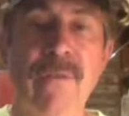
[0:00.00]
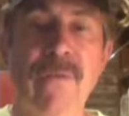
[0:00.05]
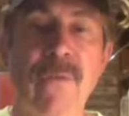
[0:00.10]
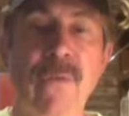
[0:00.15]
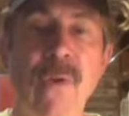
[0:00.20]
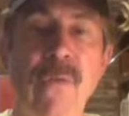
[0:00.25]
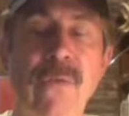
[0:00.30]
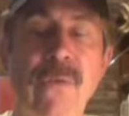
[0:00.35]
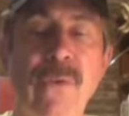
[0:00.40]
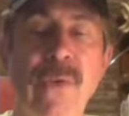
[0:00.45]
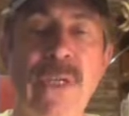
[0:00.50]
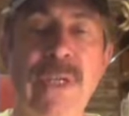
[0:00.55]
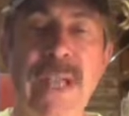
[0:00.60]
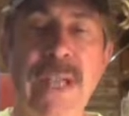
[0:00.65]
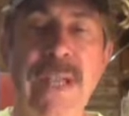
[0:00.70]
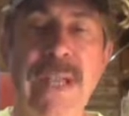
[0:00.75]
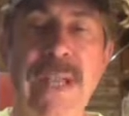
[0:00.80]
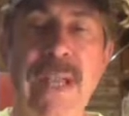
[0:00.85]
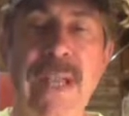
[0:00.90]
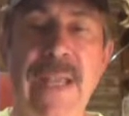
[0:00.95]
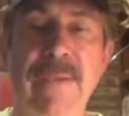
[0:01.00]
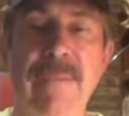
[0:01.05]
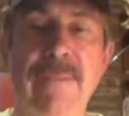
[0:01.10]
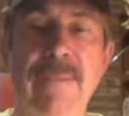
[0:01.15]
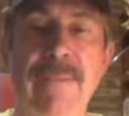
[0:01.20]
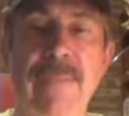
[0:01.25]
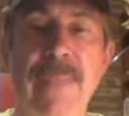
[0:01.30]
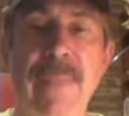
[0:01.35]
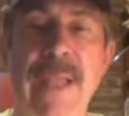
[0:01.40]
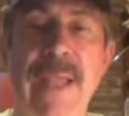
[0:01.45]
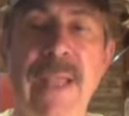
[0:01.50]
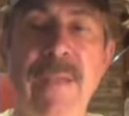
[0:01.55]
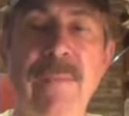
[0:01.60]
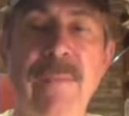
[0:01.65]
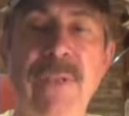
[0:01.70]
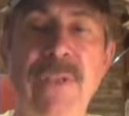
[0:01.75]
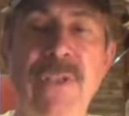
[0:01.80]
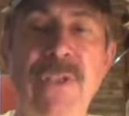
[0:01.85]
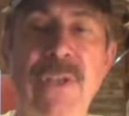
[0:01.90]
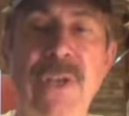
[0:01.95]
For over a decade, I have
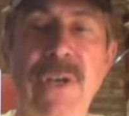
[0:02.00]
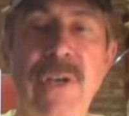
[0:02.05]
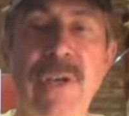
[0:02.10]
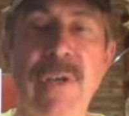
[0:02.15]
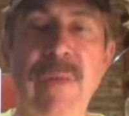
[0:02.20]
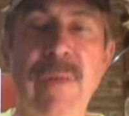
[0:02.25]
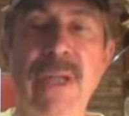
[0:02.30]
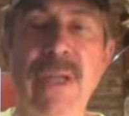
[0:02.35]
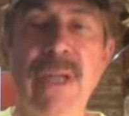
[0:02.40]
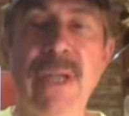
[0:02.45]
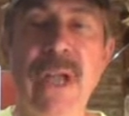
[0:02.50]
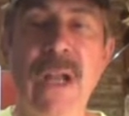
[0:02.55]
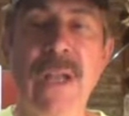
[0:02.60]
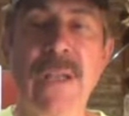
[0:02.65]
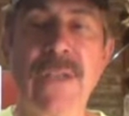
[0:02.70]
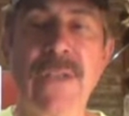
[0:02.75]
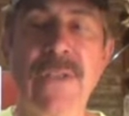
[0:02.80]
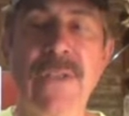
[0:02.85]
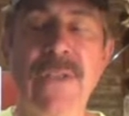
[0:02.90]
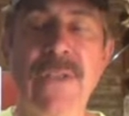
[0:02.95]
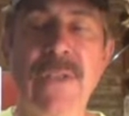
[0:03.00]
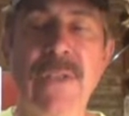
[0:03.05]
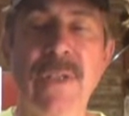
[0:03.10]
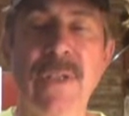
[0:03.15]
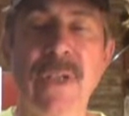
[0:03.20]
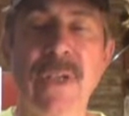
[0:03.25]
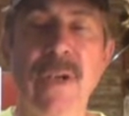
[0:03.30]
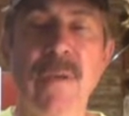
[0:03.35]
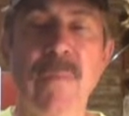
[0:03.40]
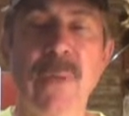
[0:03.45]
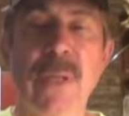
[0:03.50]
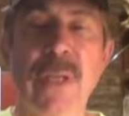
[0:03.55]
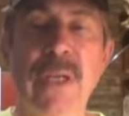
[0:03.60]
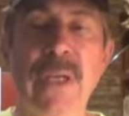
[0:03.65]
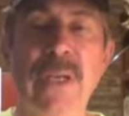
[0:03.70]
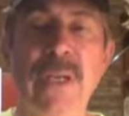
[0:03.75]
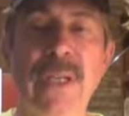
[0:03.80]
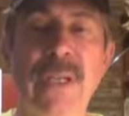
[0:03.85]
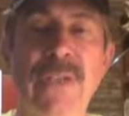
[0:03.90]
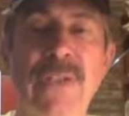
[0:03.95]
been sharing my knowledge of
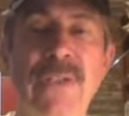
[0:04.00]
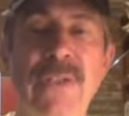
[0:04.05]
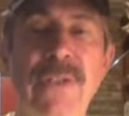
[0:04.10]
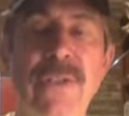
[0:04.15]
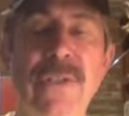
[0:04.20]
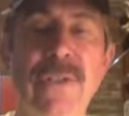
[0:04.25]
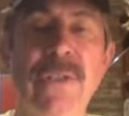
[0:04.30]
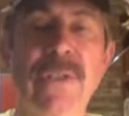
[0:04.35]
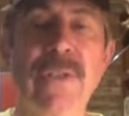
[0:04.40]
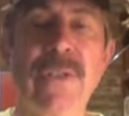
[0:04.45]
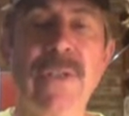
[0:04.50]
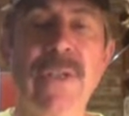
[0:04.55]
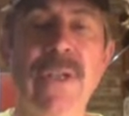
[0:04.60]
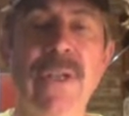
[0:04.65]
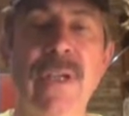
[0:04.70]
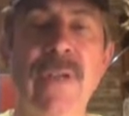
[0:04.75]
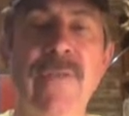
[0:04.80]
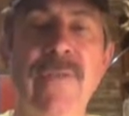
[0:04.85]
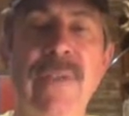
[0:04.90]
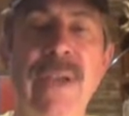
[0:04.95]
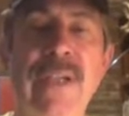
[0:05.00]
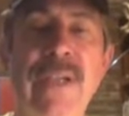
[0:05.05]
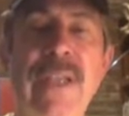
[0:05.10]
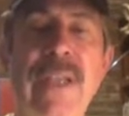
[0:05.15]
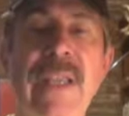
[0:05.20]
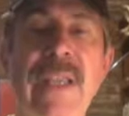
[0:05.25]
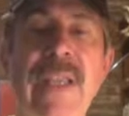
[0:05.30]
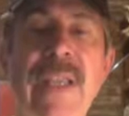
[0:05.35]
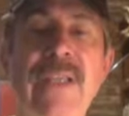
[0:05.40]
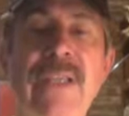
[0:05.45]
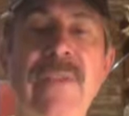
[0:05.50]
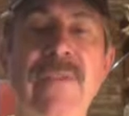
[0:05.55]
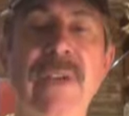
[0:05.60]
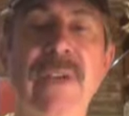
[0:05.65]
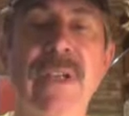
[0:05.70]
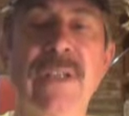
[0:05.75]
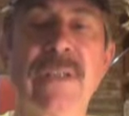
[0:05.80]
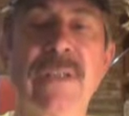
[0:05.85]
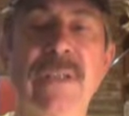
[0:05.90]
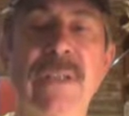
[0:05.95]
political issues affecting each of
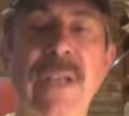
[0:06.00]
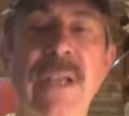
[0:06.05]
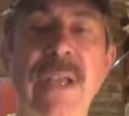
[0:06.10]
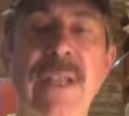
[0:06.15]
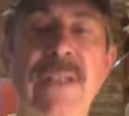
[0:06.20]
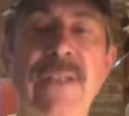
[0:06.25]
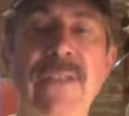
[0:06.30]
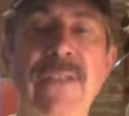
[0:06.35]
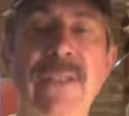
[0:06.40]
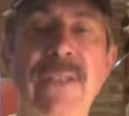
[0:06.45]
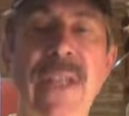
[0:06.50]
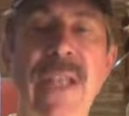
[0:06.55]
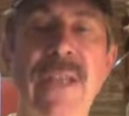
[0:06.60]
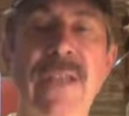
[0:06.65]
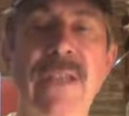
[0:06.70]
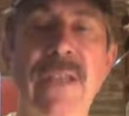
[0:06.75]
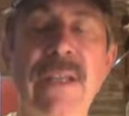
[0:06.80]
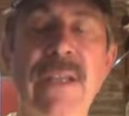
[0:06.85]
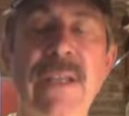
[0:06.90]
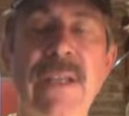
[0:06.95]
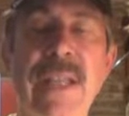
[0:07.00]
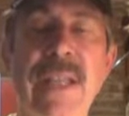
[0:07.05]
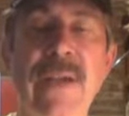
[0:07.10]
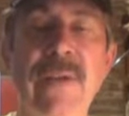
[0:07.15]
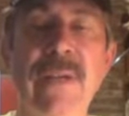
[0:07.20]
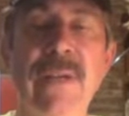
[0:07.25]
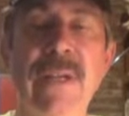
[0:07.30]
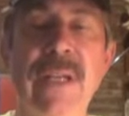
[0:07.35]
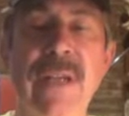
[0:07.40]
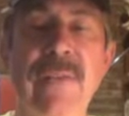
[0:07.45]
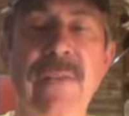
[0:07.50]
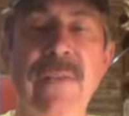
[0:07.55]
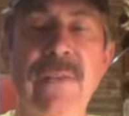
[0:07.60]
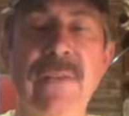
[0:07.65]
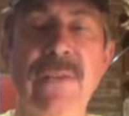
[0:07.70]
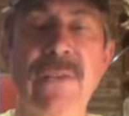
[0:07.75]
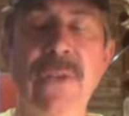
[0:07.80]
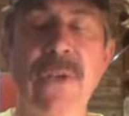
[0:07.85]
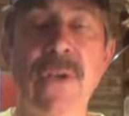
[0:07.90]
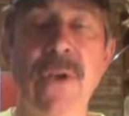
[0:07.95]
us at the state and county
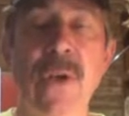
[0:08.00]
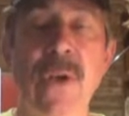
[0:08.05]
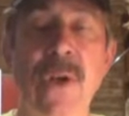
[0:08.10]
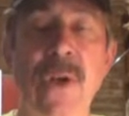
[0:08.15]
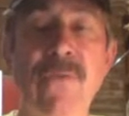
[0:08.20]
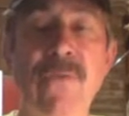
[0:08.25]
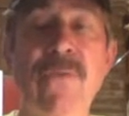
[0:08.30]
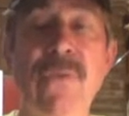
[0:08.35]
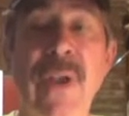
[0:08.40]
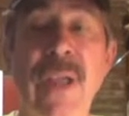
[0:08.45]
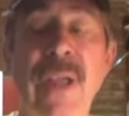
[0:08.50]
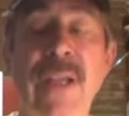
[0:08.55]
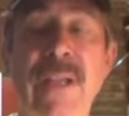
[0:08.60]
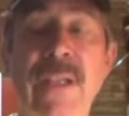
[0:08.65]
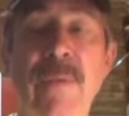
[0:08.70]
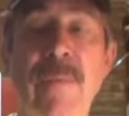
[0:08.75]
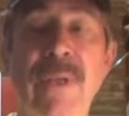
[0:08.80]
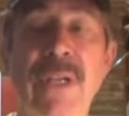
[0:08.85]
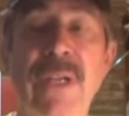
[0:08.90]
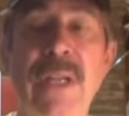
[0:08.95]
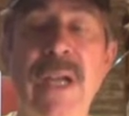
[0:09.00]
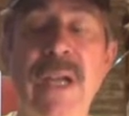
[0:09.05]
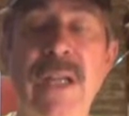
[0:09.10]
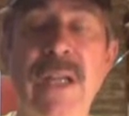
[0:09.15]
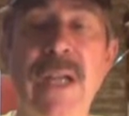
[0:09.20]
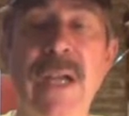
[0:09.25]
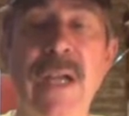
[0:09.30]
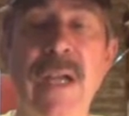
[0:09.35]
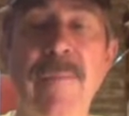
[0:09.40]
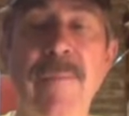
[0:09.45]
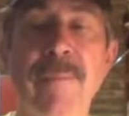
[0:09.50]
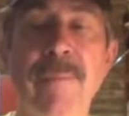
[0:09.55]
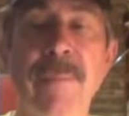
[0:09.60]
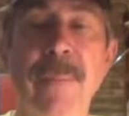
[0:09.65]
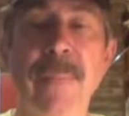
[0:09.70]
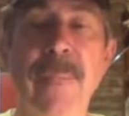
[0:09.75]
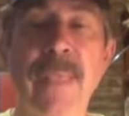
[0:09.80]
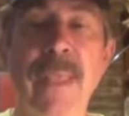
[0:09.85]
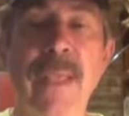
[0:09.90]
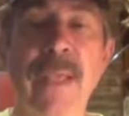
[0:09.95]
levels on frankdillman.com,
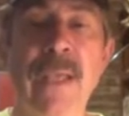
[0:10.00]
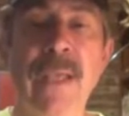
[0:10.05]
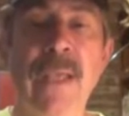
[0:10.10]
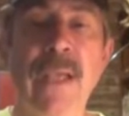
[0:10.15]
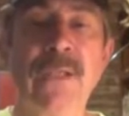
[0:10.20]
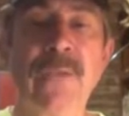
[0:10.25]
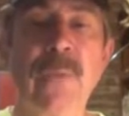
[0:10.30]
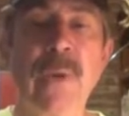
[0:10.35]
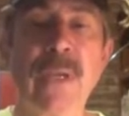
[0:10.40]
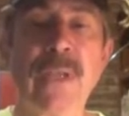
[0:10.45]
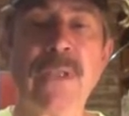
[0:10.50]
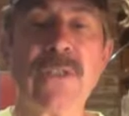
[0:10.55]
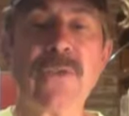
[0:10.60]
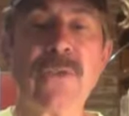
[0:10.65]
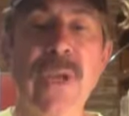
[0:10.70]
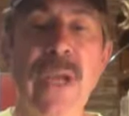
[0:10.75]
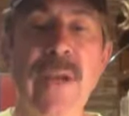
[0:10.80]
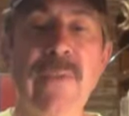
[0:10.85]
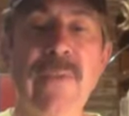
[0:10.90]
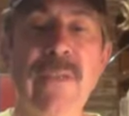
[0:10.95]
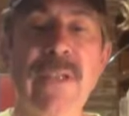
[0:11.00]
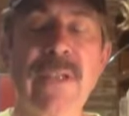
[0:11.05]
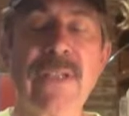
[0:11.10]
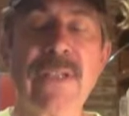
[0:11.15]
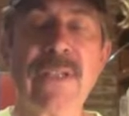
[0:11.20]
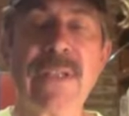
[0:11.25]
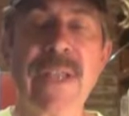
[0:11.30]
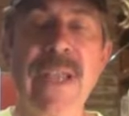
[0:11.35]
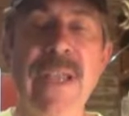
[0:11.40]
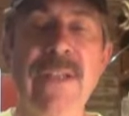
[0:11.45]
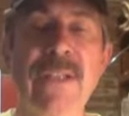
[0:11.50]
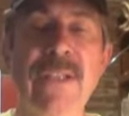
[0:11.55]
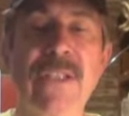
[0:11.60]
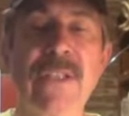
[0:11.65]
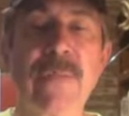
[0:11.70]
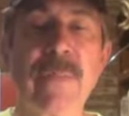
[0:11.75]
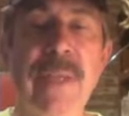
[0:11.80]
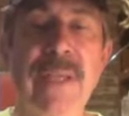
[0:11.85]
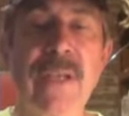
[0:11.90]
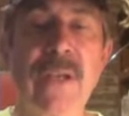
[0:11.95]
as well as traveling the state to
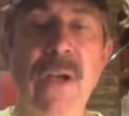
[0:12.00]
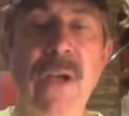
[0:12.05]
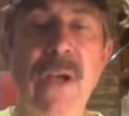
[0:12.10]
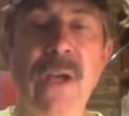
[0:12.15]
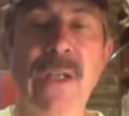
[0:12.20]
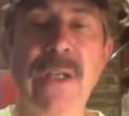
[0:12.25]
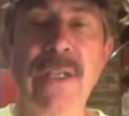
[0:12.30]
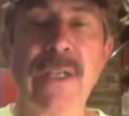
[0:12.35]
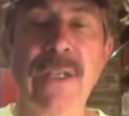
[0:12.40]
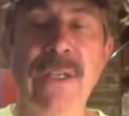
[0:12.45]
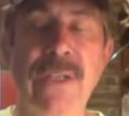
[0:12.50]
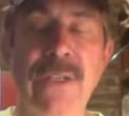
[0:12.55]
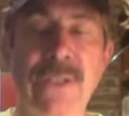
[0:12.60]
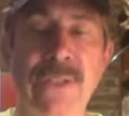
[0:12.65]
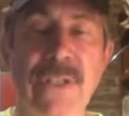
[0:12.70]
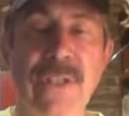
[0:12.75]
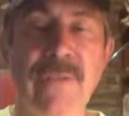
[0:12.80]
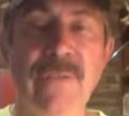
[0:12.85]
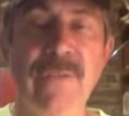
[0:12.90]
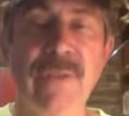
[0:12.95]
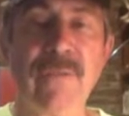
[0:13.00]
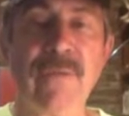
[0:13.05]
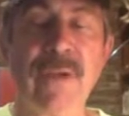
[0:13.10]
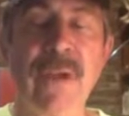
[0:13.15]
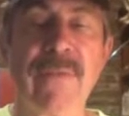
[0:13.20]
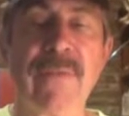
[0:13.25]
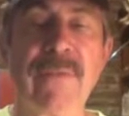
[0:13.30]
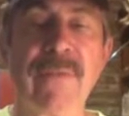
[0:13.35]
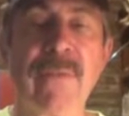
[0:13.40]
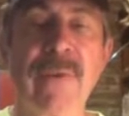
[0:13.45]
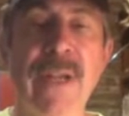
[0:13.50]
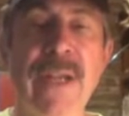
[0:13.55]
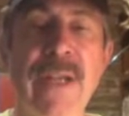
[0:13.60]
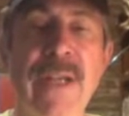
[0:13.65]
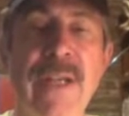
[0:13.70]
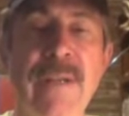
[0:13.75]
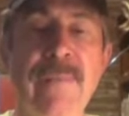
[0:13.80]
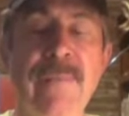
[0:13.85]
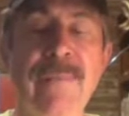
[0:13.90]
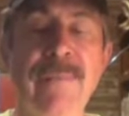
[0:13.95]
speak on initiative and
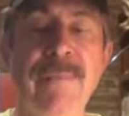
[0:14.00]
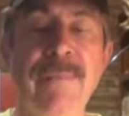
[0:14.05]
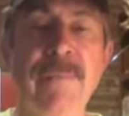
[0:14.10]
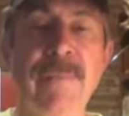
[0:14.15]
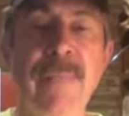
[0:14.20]
referendum.